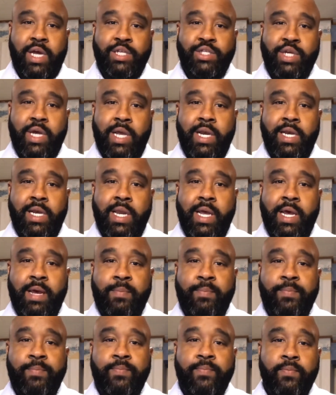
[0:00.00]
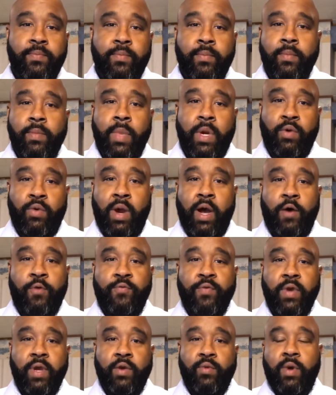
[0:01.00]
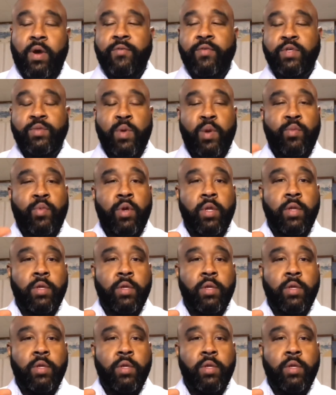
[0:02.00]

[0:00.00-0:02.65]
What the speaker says: and them, and Ralphie. Ralphie's my brother.